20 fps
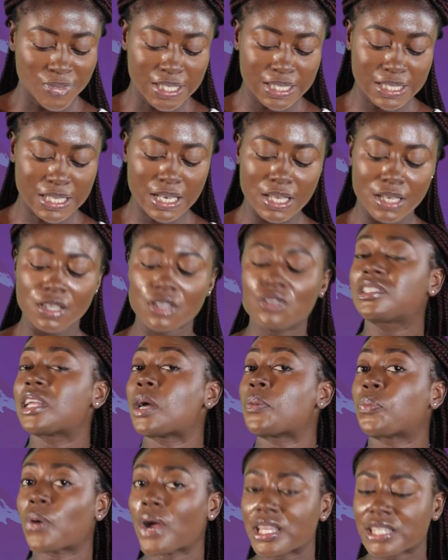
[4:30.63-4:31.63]
Still in news,
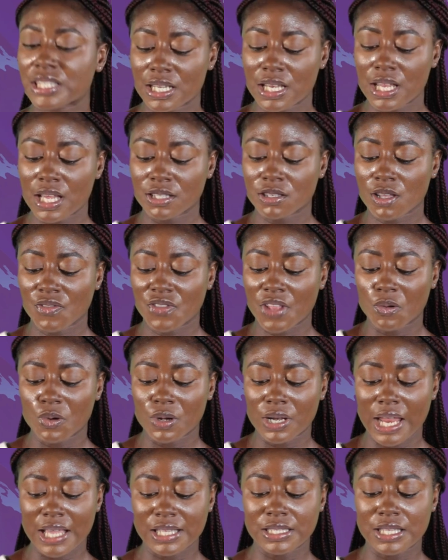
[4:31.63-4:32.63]
the president of the
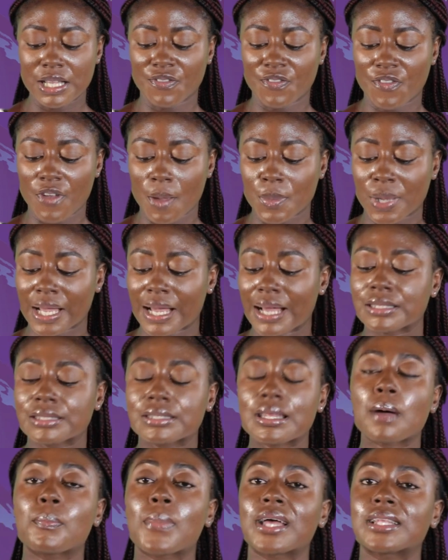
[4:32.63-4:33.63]
real estate firm
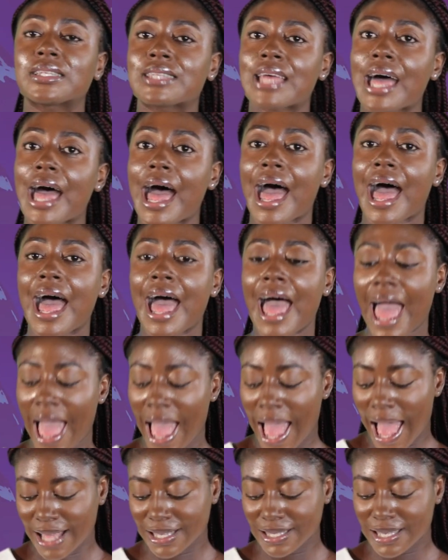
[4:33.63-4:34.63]
Casa Bazaar
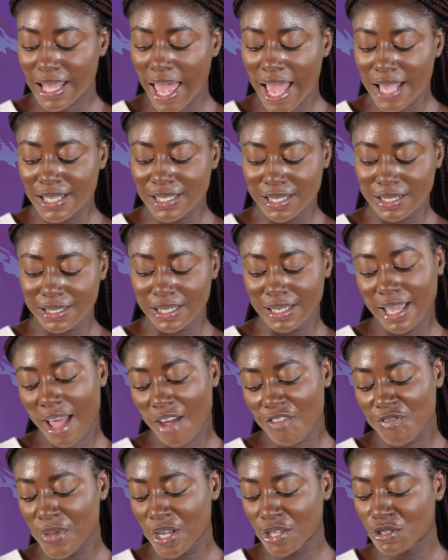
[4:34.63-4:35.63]
has urged the
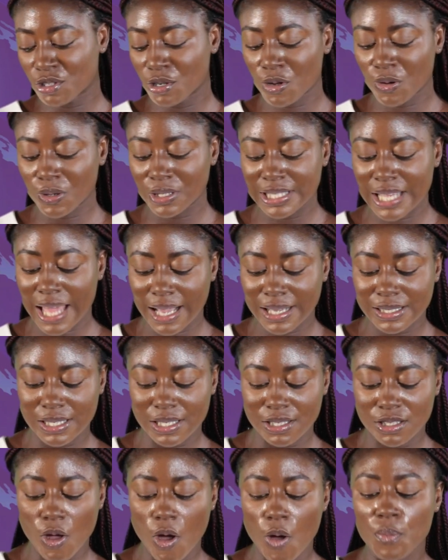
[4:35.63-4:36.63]
government to lower
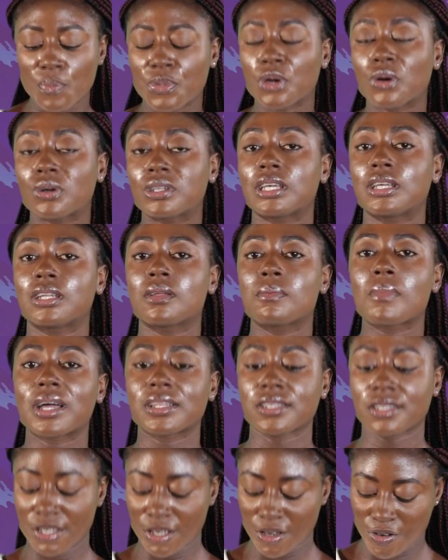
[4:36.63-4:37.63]
taxes on building
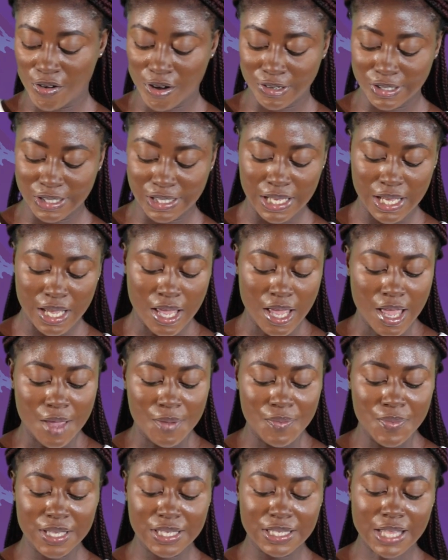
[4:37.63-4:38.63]
materials.
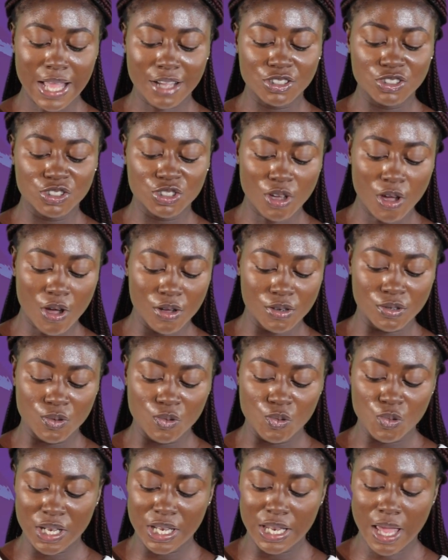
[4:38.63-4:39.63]
Mr.
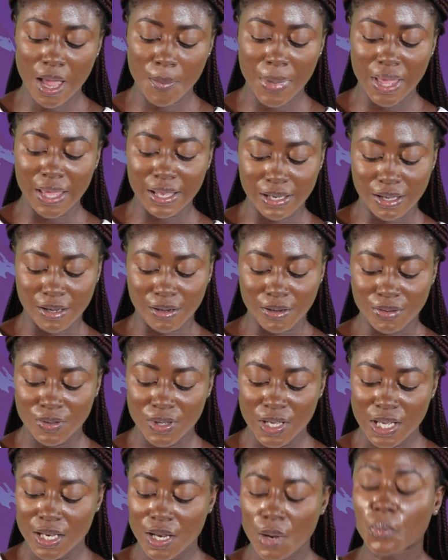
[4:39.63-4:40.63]
John William
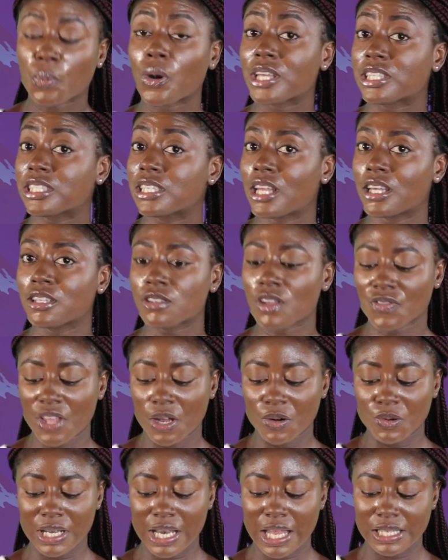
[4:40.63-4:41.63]
Edel, the president of
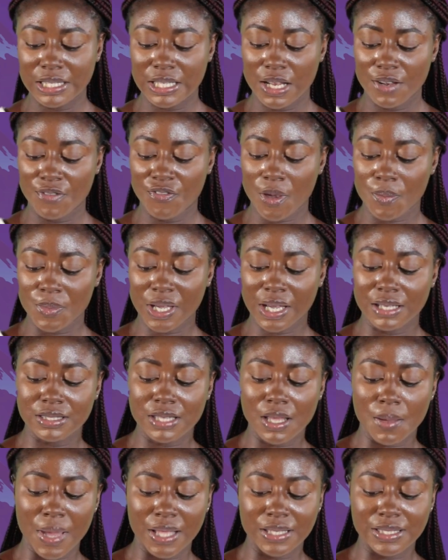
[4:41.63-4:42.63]
the real estate firm
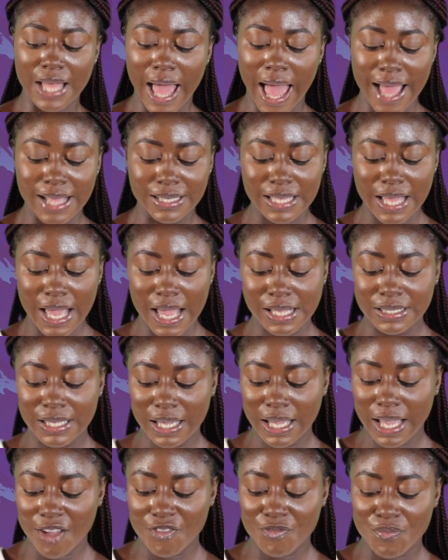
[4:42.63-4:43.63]
Casa Bazaar, has urged
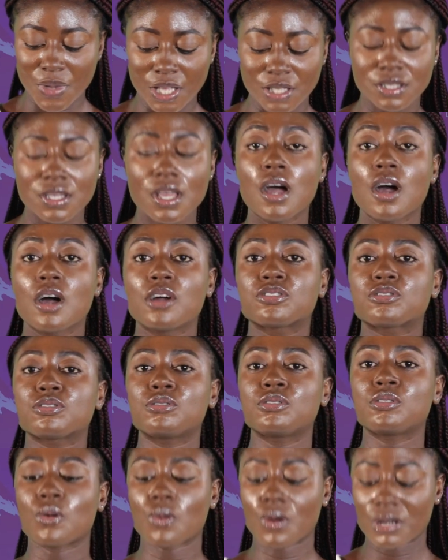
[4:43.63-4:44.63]
the government
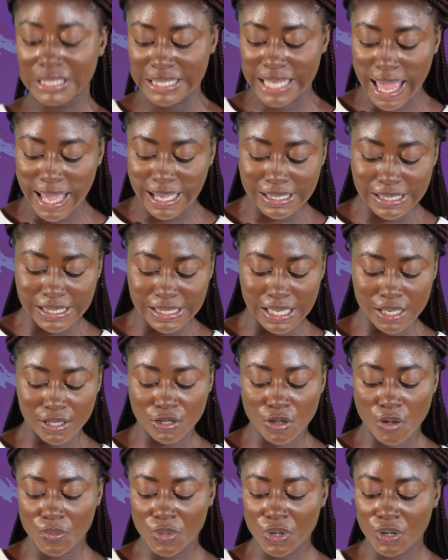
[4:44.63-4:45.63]
to lower
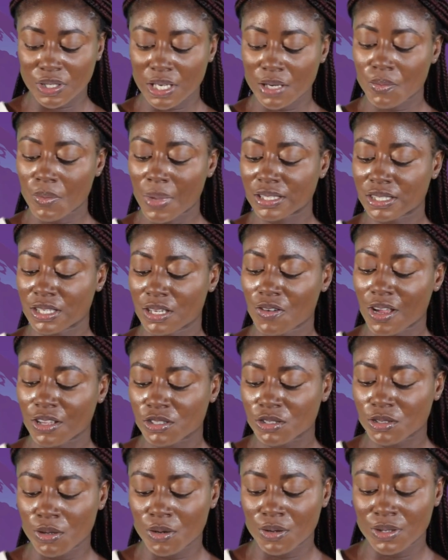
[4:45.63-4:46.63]
taxes on building
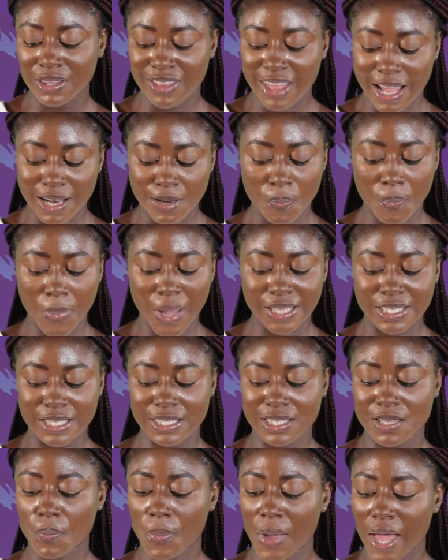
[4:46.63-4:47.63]
materials so that
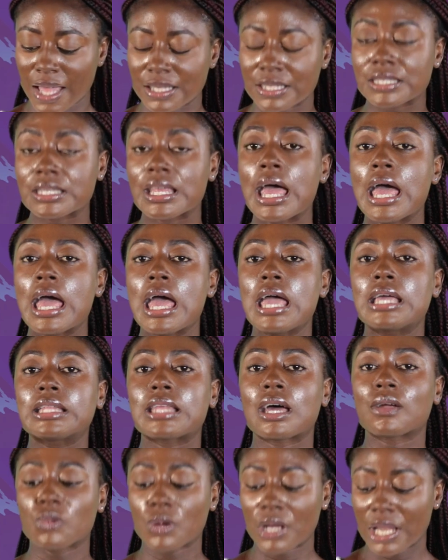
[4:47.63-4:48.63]
participants
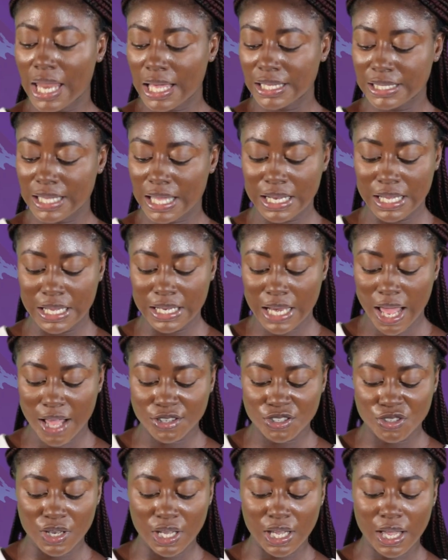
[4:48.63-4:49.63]
in the real estate
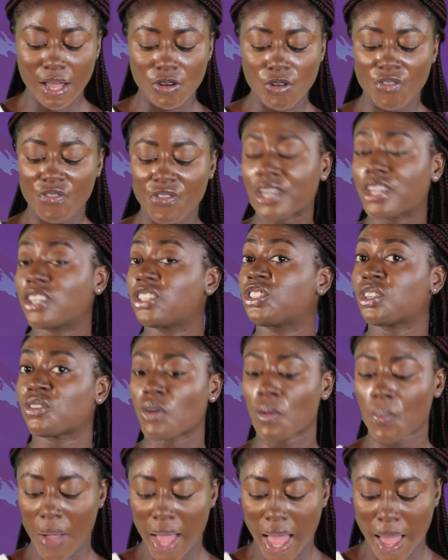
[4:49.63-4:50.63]
industry can offer the
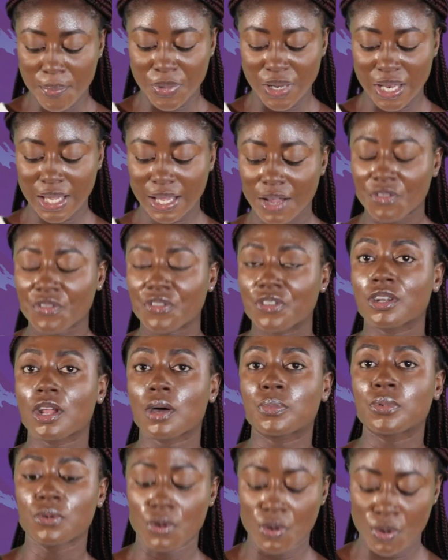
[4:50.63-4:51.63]
general public
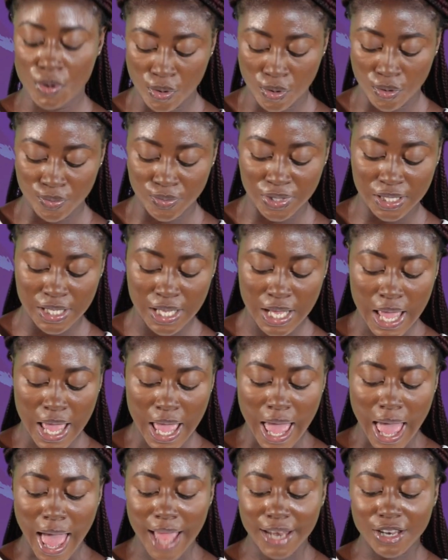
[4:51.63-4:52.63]
affordable homes.
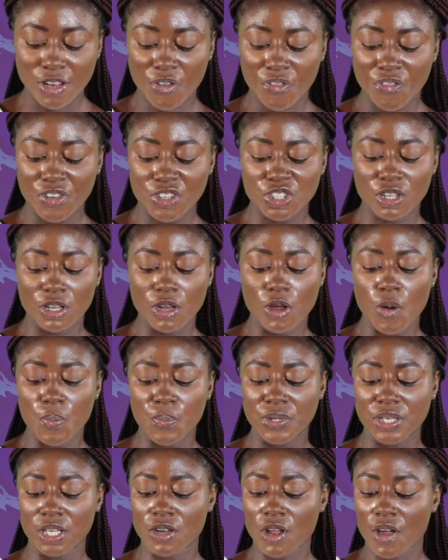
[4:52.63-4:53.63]
At the official
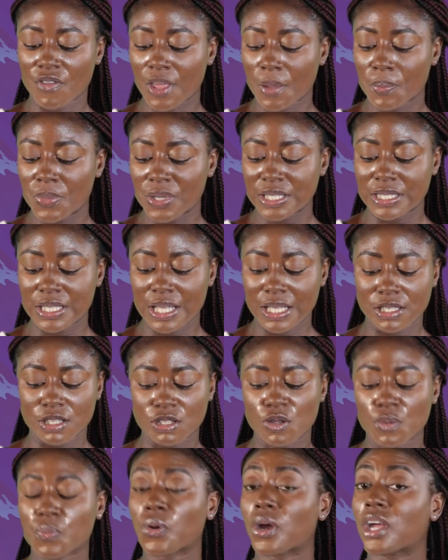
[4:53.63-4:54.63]
opening of the
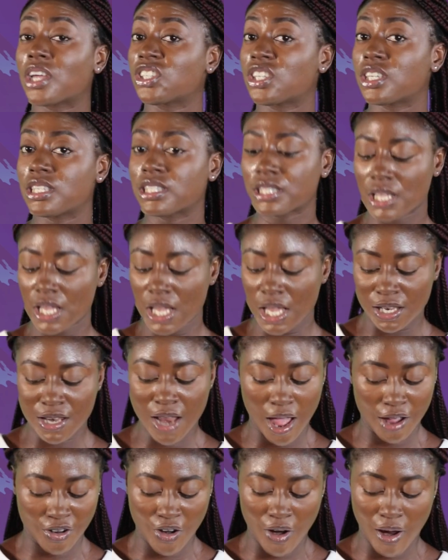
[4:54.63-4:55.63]
business's operations
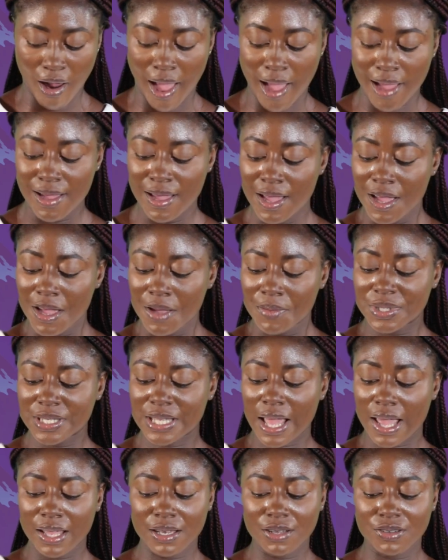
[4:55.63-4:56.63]
in Accra,
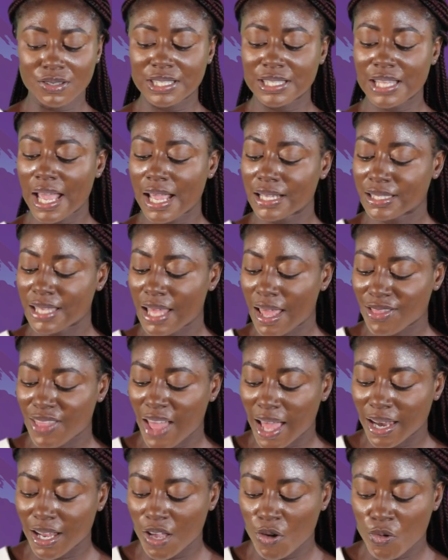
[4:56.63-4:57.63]
Mr. Edel stated
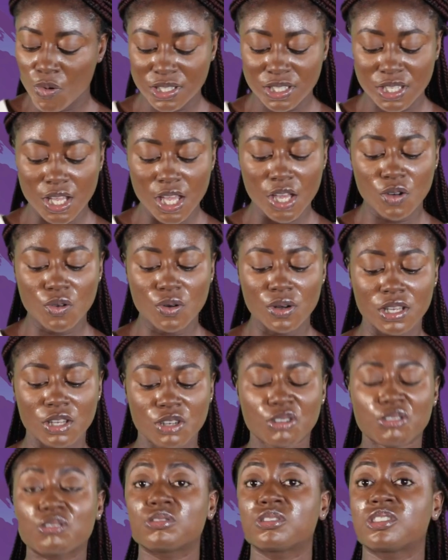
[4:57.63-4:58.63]
that it was
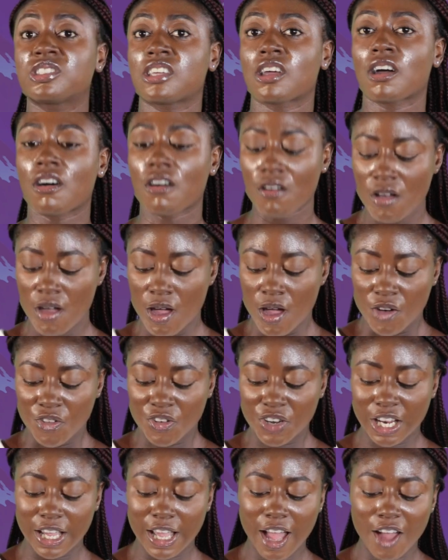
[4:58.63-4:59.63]
equally crucial
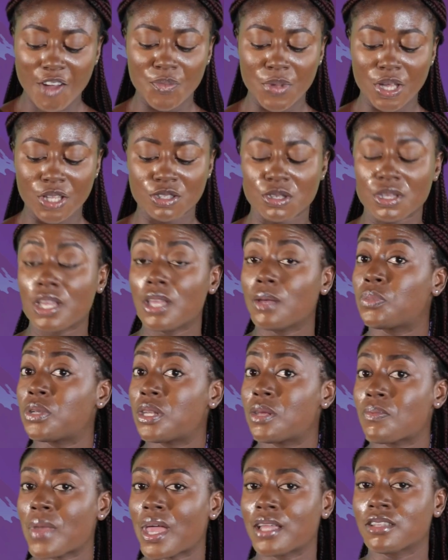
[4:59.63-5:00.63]
for the government to
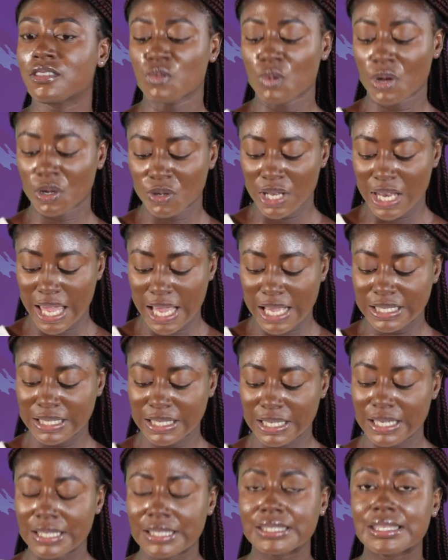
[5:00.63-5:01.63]
implement implement
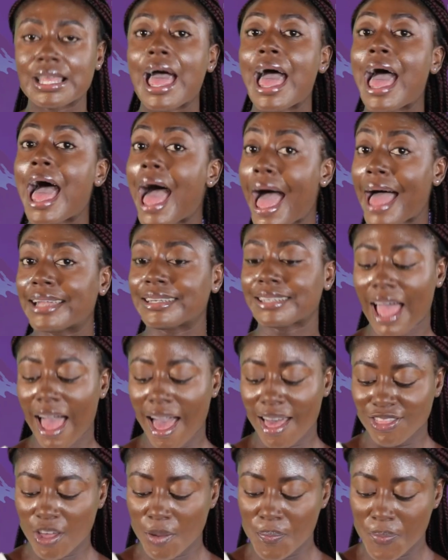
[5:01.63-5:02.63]
regulations and
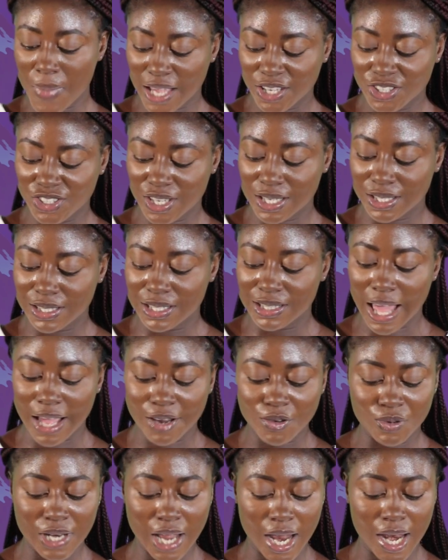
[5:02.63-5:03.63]
other measures
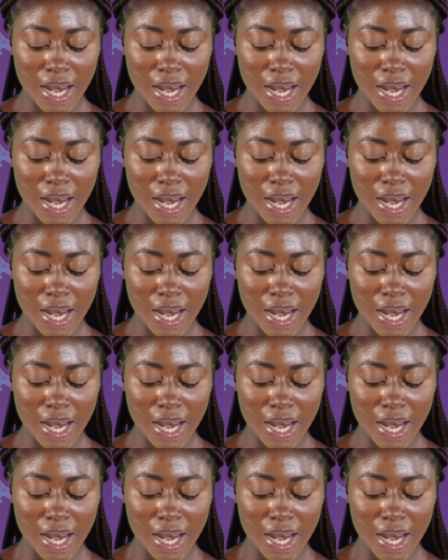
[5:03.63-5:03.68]
that would